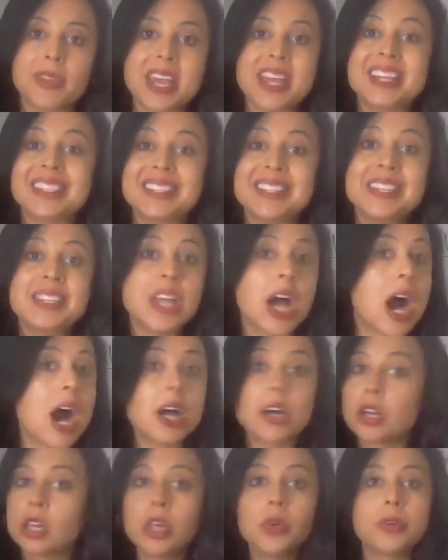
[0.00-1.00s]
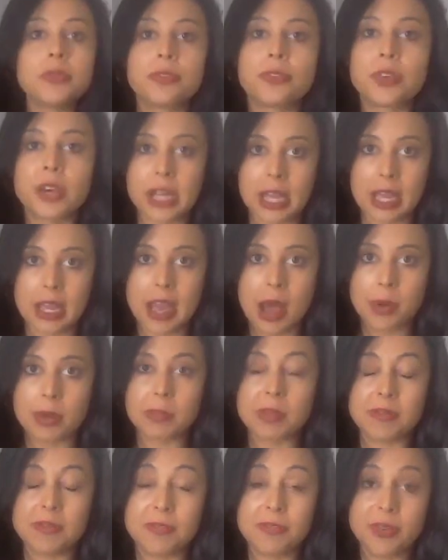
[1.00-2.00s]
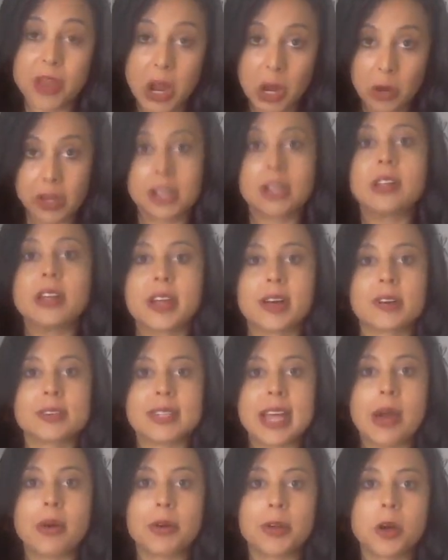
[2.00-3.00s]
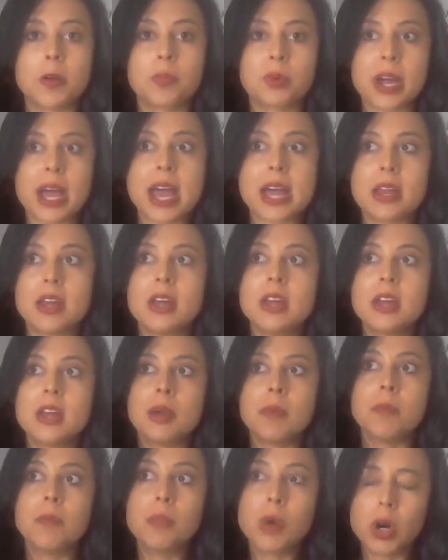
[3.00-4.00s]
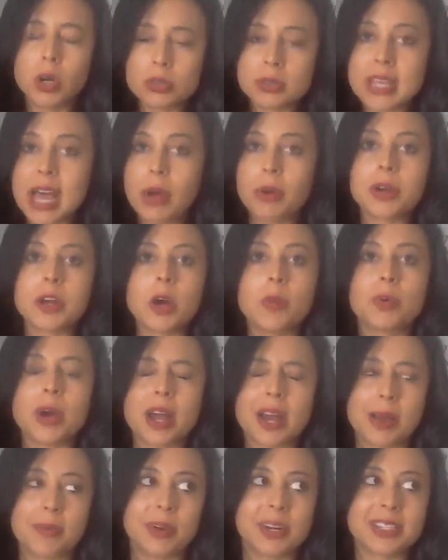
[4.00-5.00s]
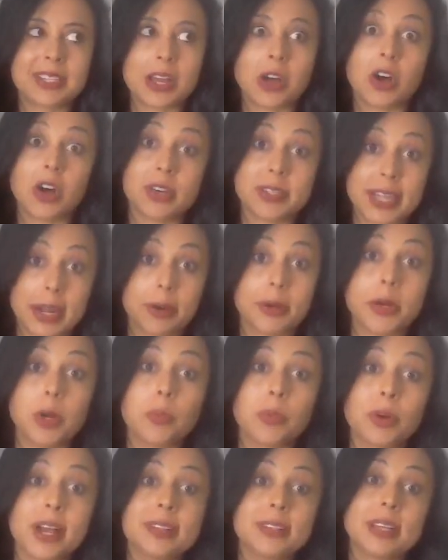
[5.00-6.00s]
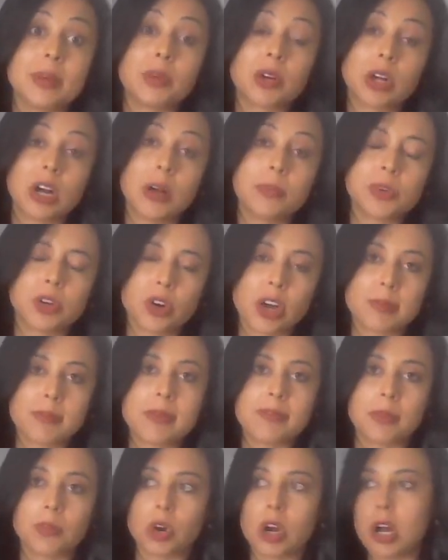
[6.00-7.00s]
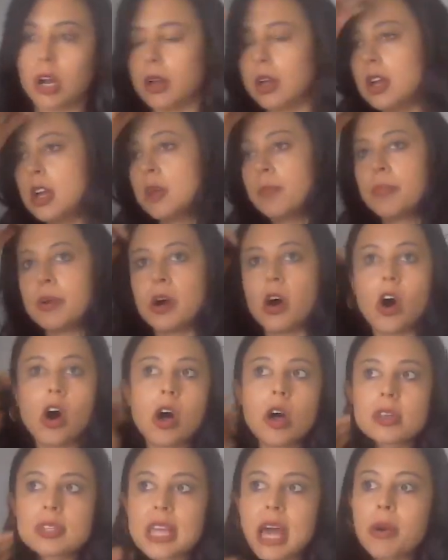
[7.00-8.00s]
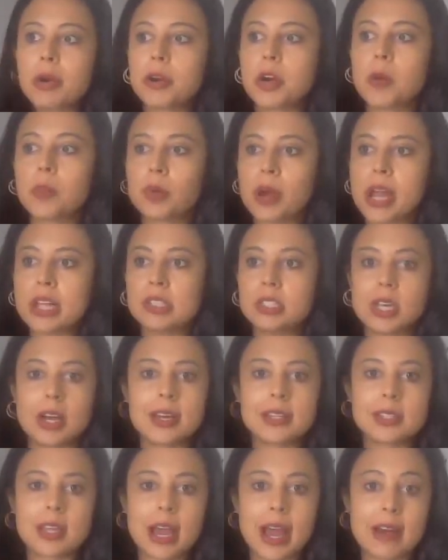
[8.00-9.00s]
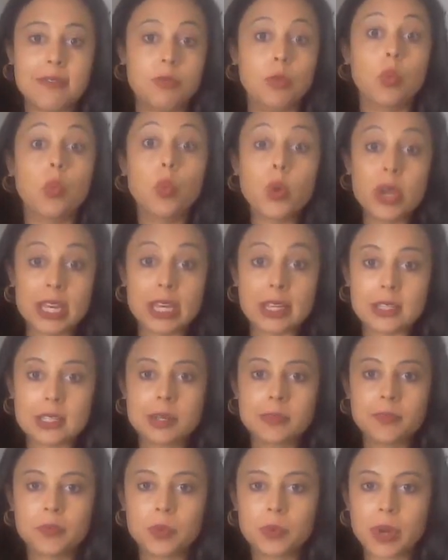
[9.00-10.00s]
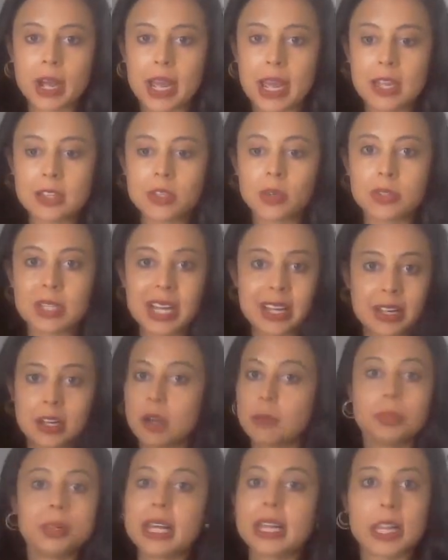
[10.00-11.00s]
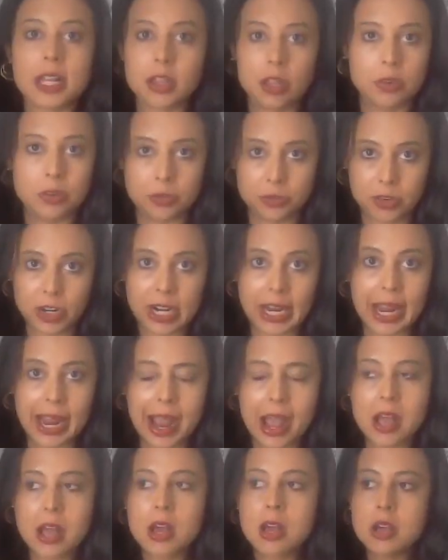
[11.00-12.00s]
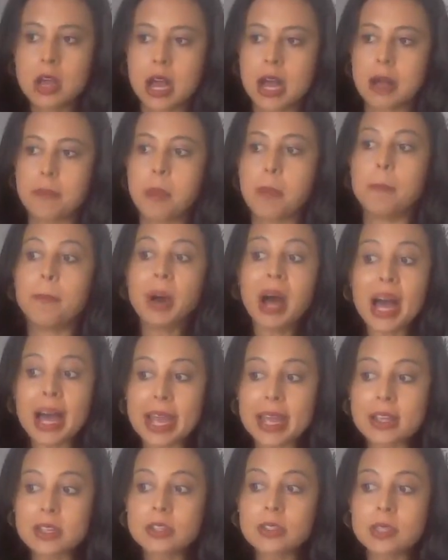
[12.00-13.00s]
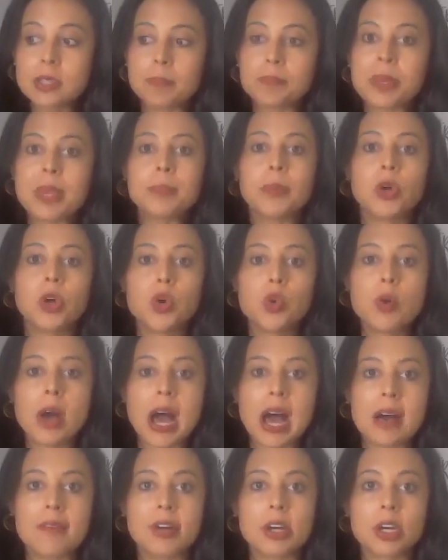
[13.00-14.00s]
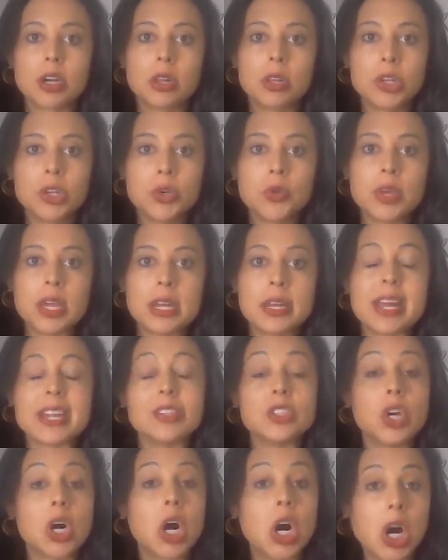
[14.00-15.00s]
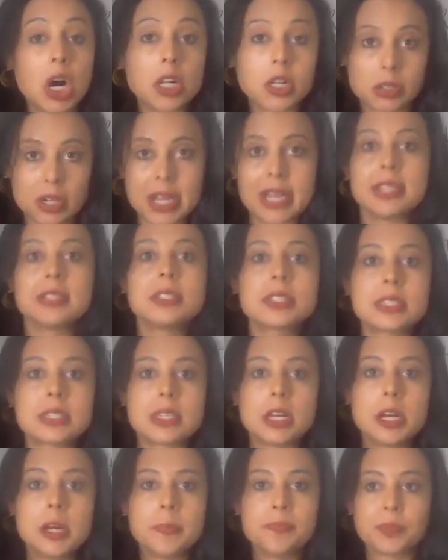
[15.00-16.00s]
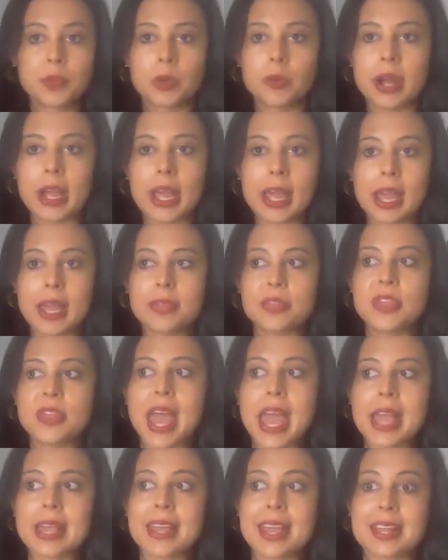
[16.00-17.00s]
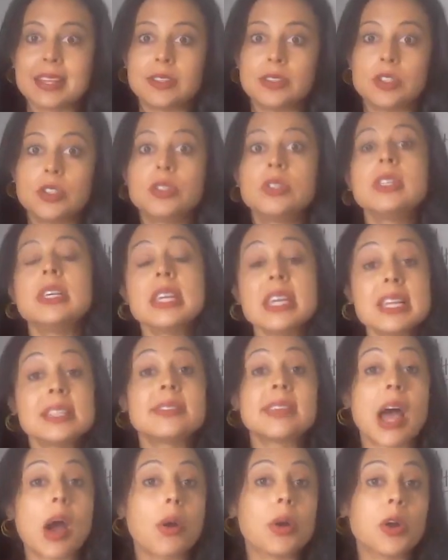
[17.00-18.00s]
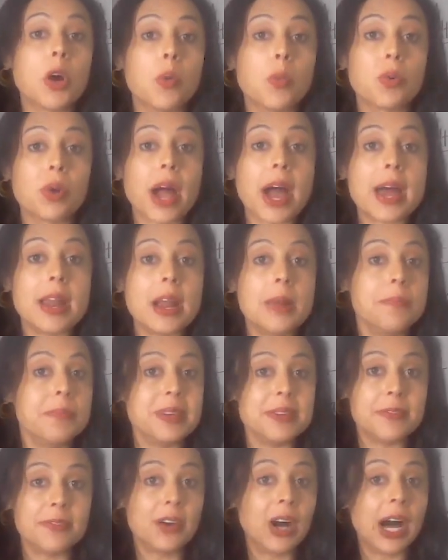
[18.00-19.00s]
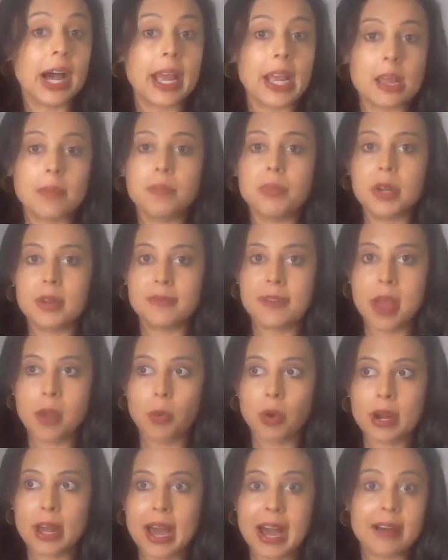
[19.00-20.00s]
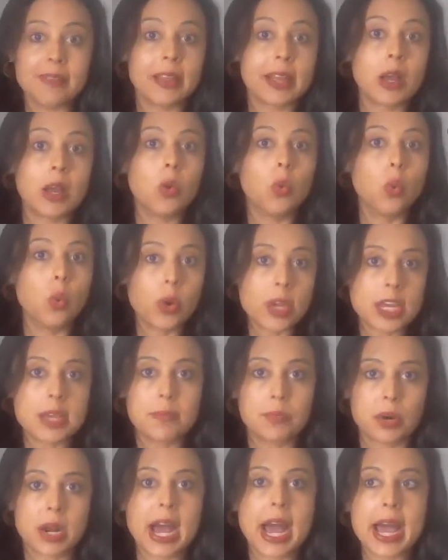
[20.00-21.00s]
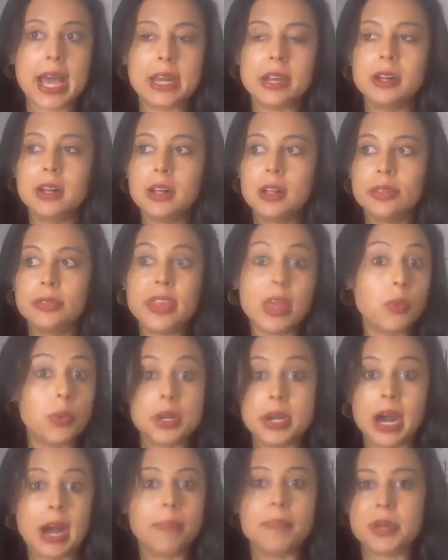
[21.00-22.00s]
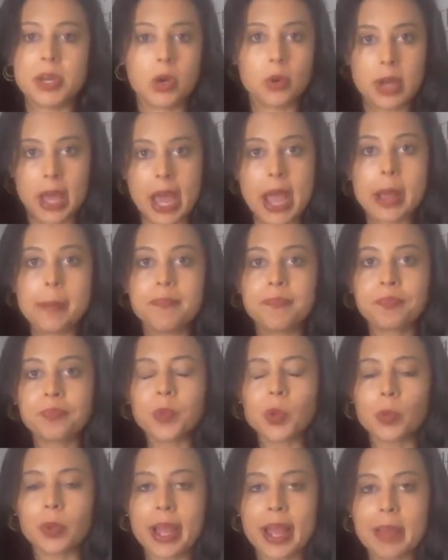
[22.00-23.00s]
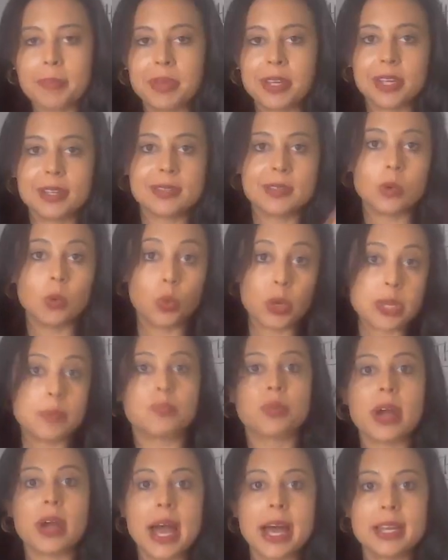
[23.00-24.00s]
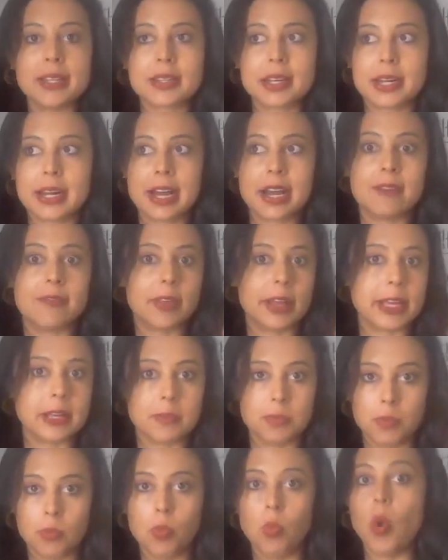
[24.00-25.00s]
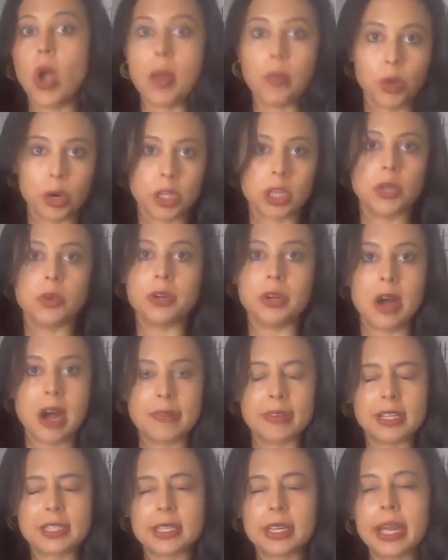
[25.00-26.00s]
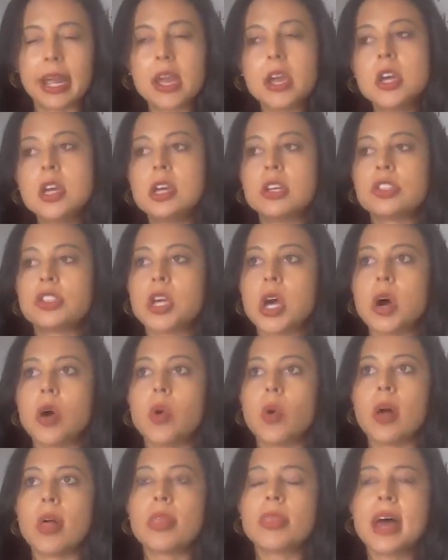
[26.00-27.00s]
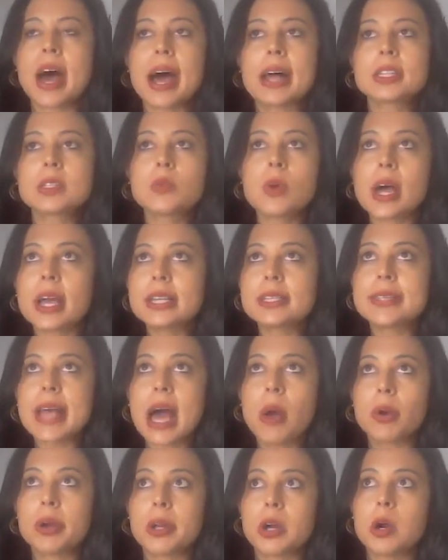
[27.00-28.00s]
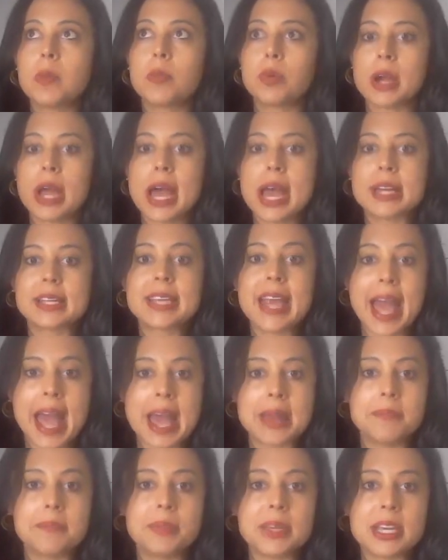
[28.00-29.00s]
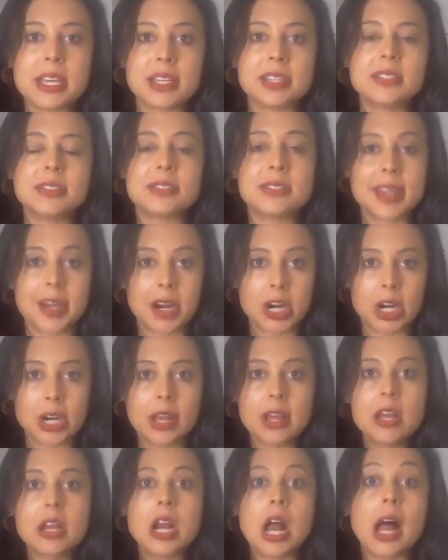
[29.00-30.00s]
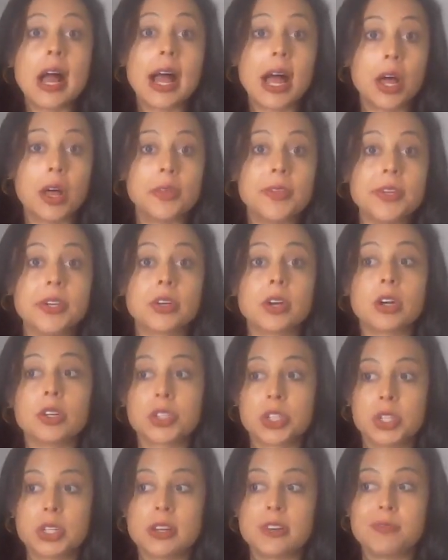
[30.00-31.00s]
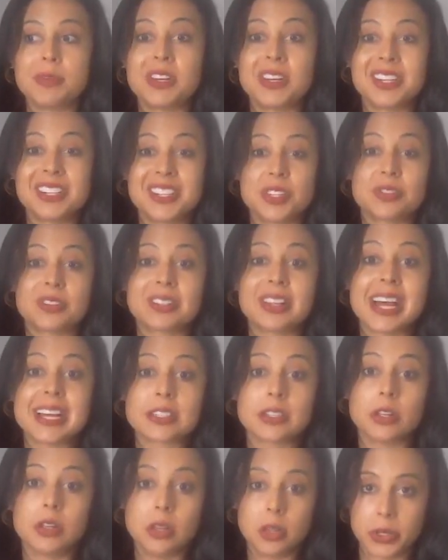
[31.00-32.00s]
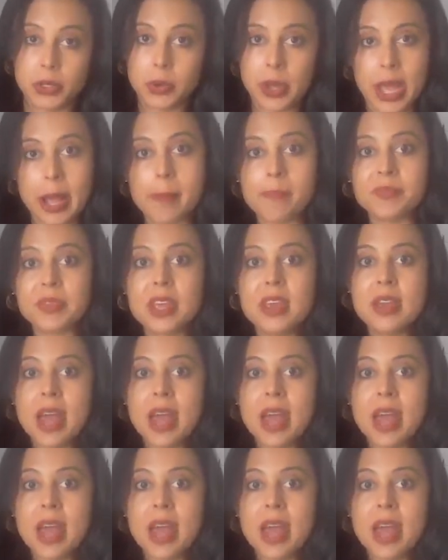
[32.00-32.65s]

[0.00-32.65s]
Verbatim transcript: It is not gluten free. I want to be very clear. Sourdough bread, most sourdough bread, I want to say all sourdough bread, someone correct me if I'm wrong, but all sourdough bread does have wheat, right? So it's not completely gluten free. Um, but some people who have a gluten intolerance, right, they can eat sourdough bread and be fine. But if they were to have like a wheat bread, they would not be okay okay? Because the wheat bread is gonna have like way more gluten, obviously. So that's why sourdough bread can be considered a healthier alternative because there's less gluten.